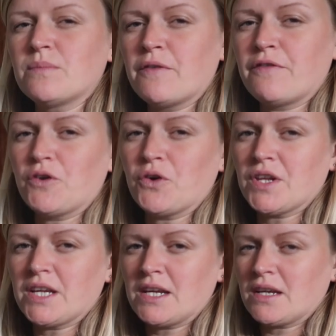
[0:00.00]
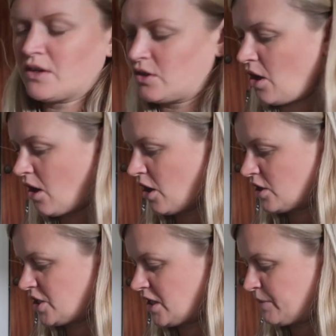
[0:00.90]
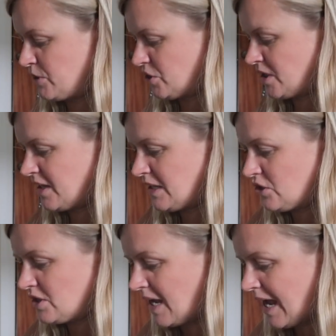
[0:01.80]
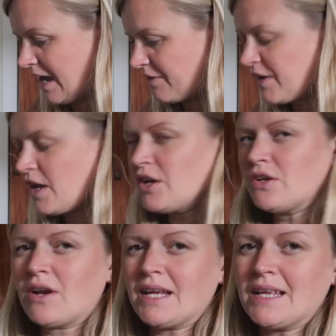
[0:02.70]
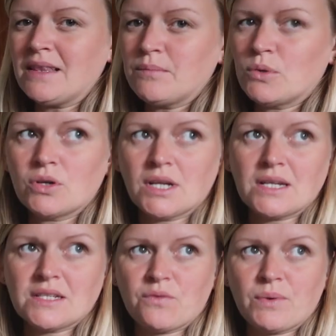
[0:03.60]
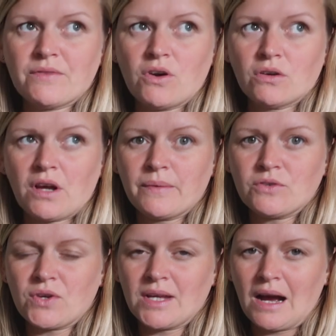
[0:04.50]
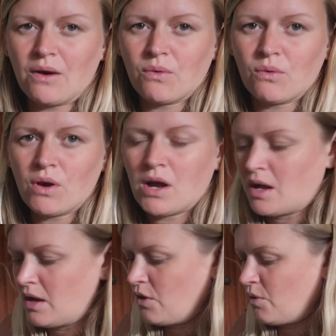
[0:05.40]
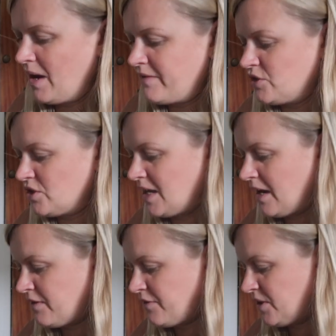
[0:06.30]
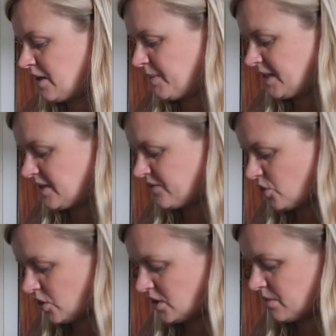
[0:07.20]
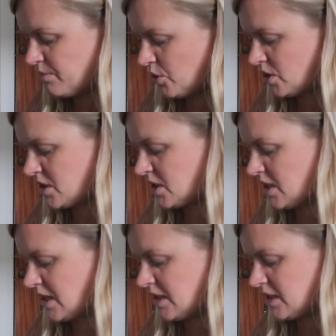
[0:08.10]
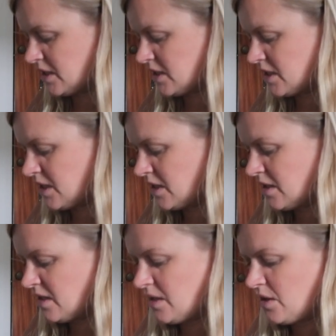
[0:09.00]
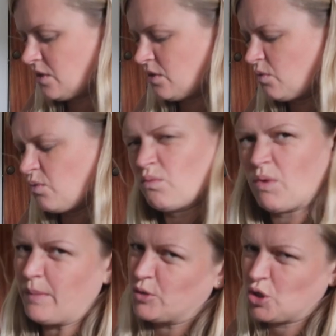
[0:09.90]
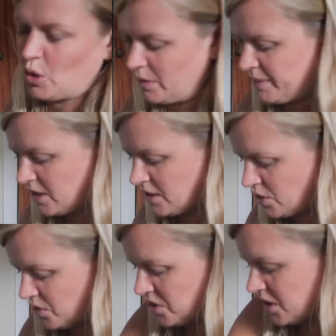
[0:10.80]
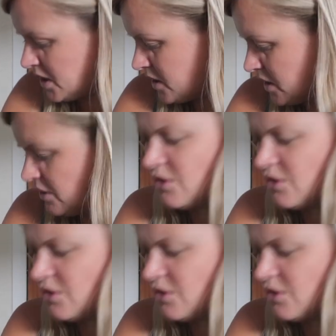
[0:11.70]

them for the car journey, but just, I think just to have, you know, like in the mornings, if we're not going straight out or whatever, just to have a few little bits of toys and books and things, I'm sure will be useless,